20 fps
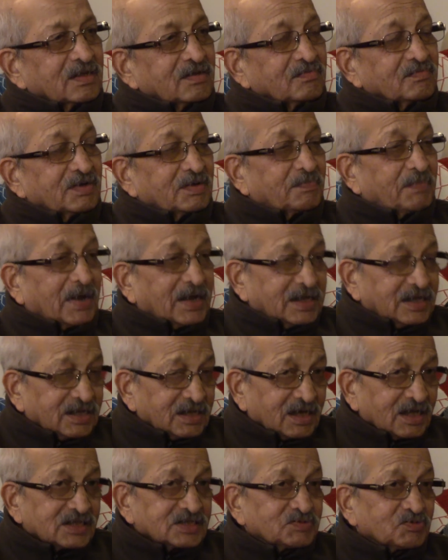But
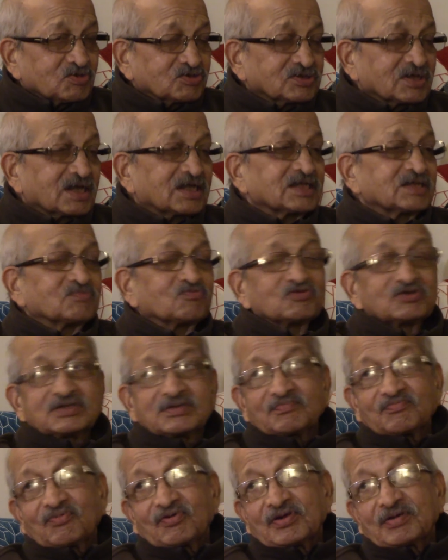practical spirituality is most
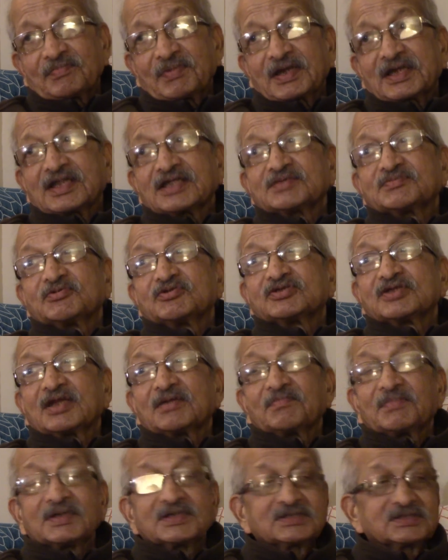important. Practical spirituality
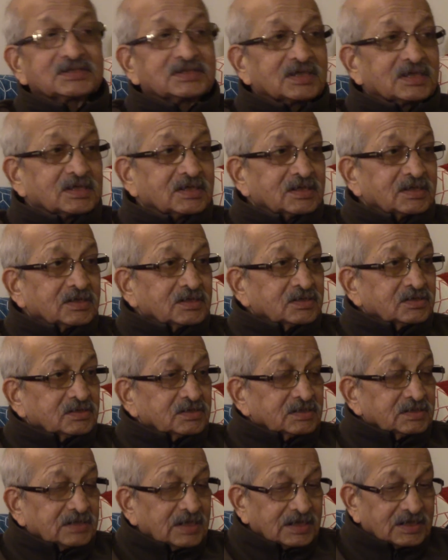is what?
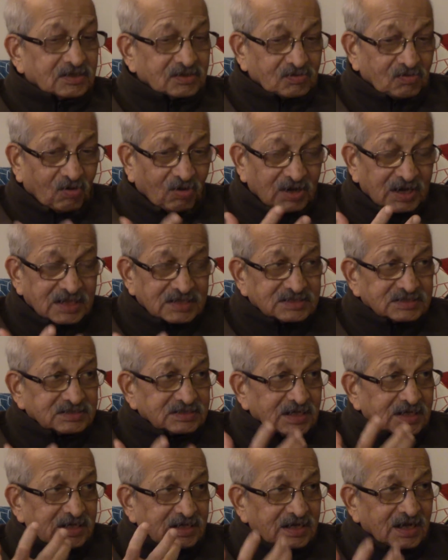That knowledge,
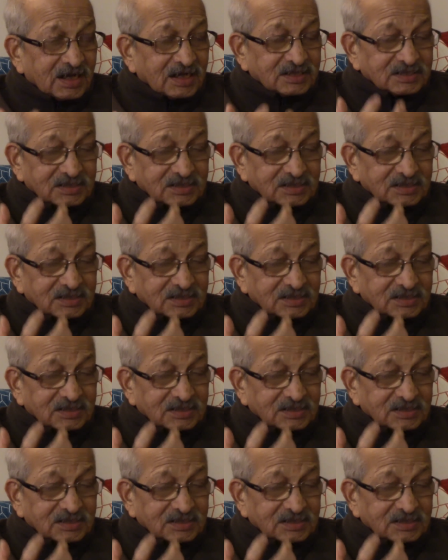that reality is